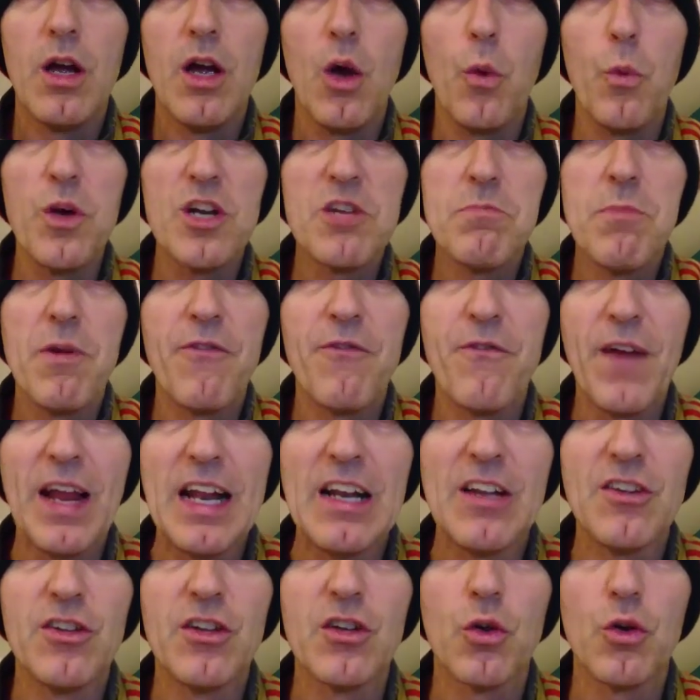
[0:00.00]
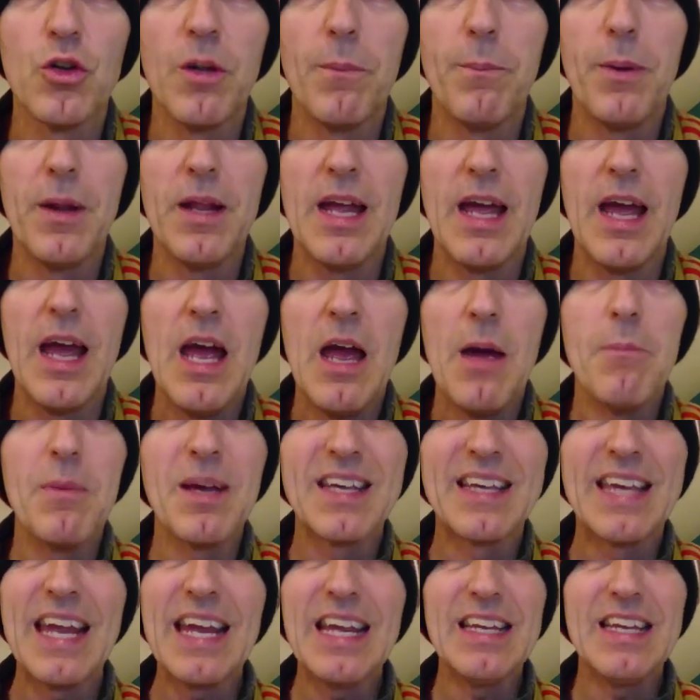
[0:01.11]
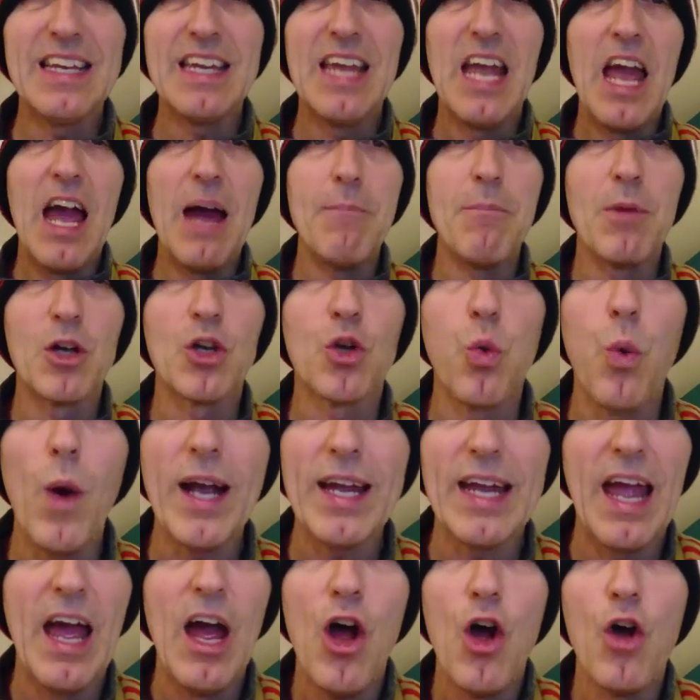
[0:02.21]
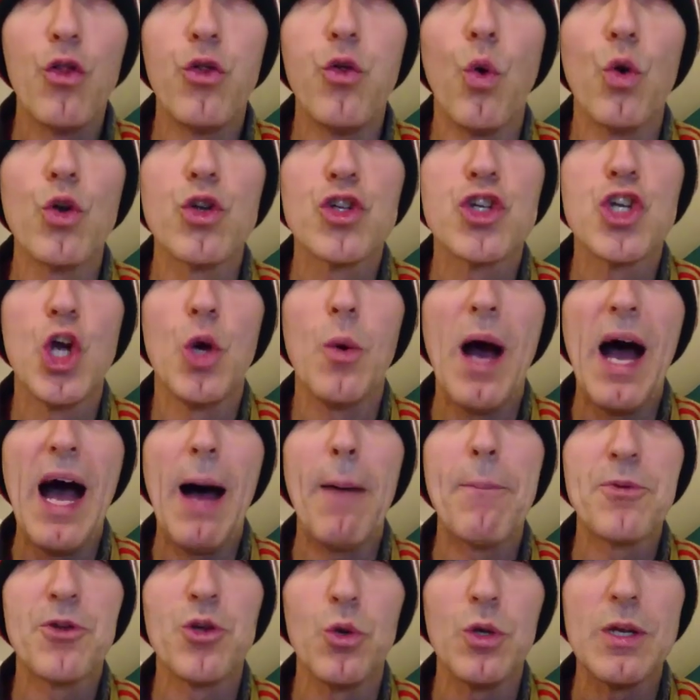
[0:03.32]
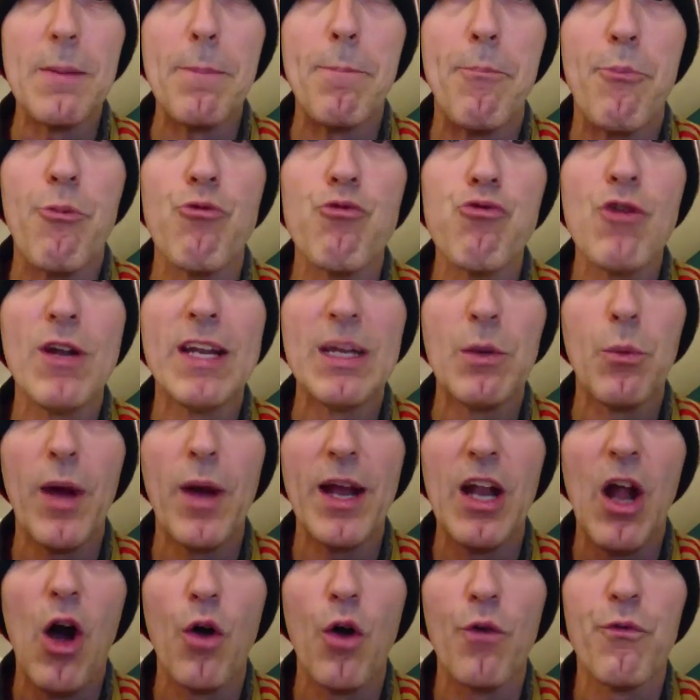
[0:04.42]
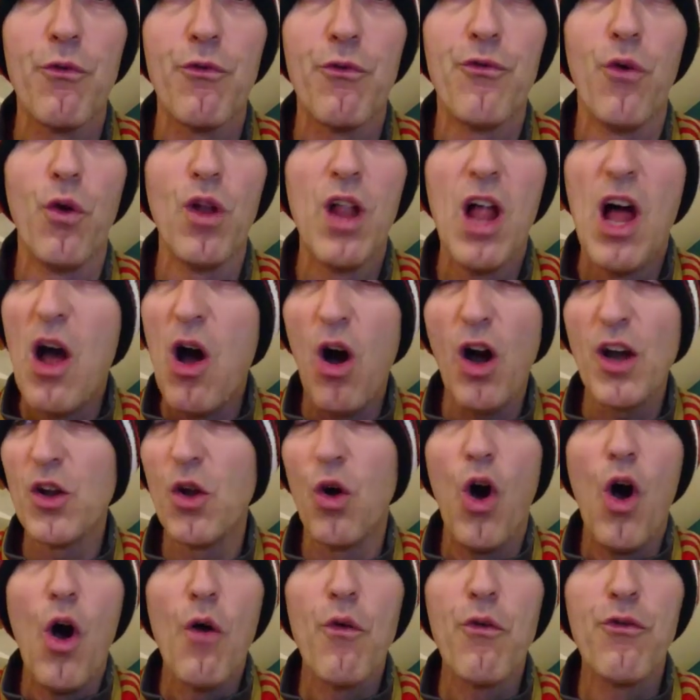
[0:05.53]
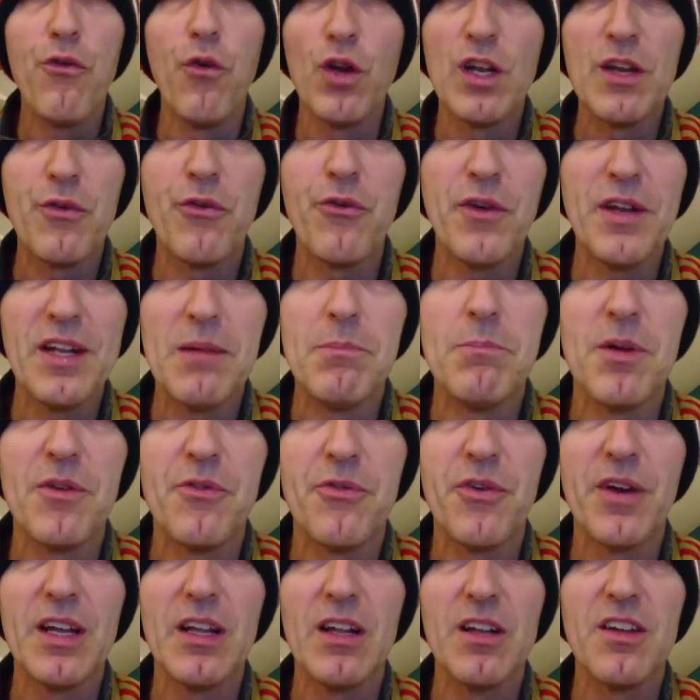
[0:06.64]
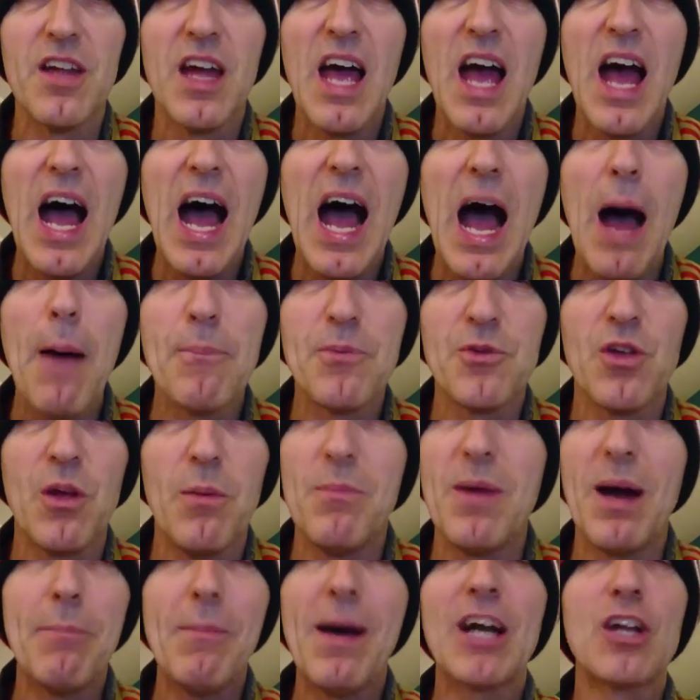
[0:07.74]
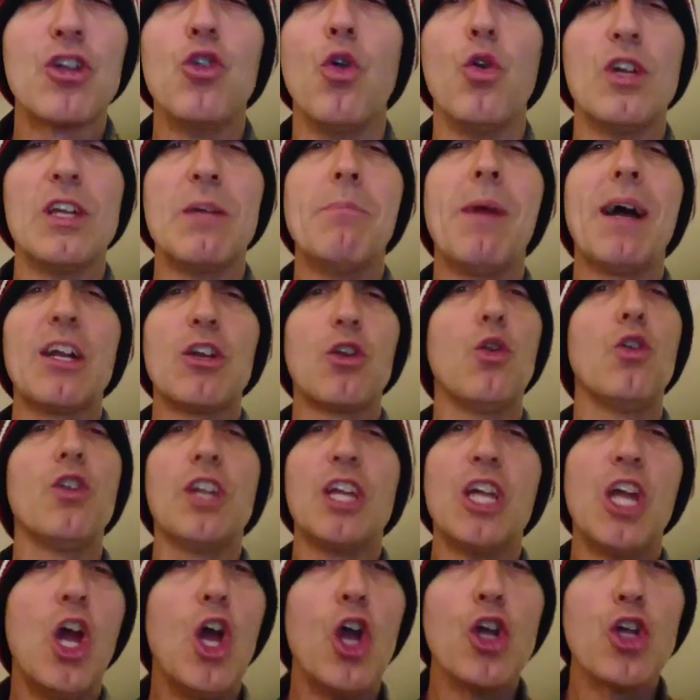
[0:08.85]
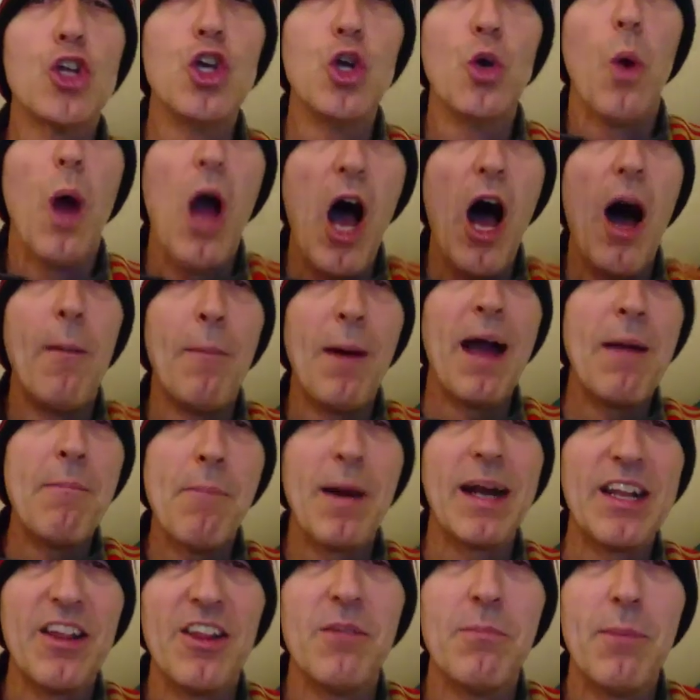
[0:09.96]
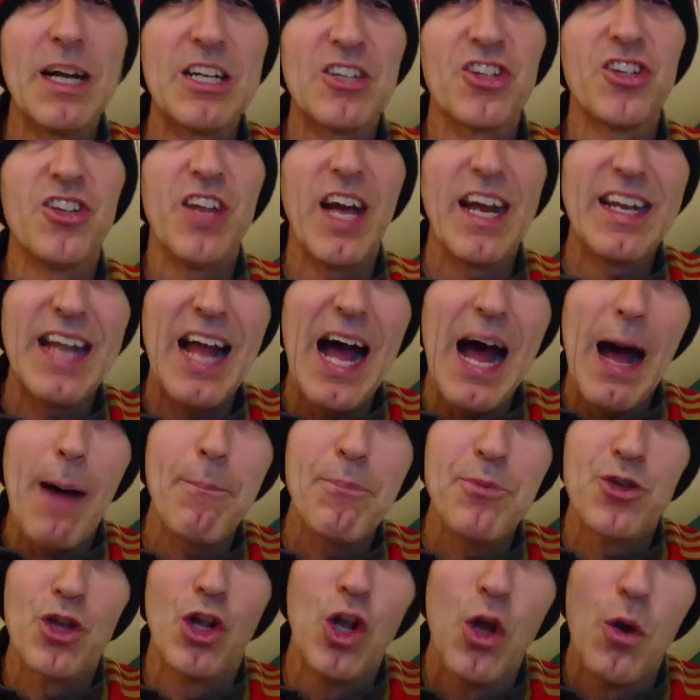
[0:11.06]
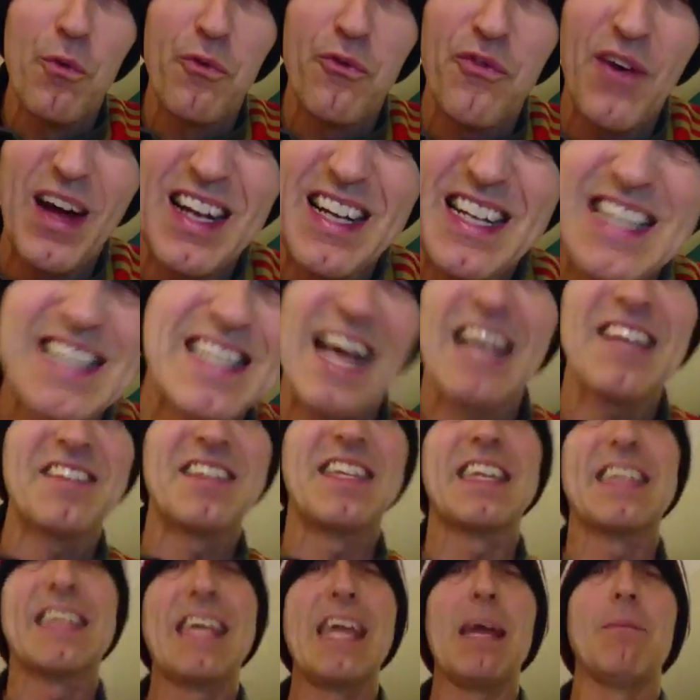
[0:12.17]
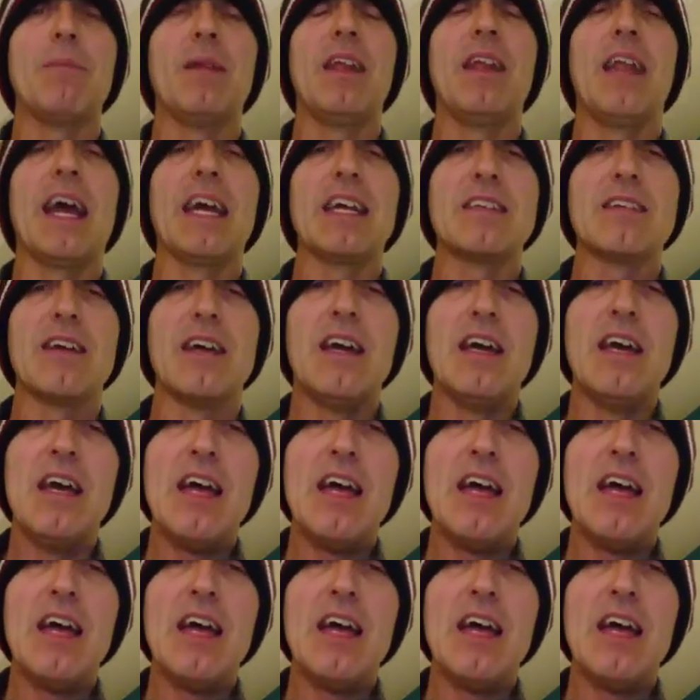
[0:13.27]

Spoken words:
And which midfielders is he going to play? McGeady and Maguire, those two are absolutely brilliant when on full, you know, fully fit in midfield. Absolutely. McNulty, you are my man of the match tonight. Absolute fantastic game tonight.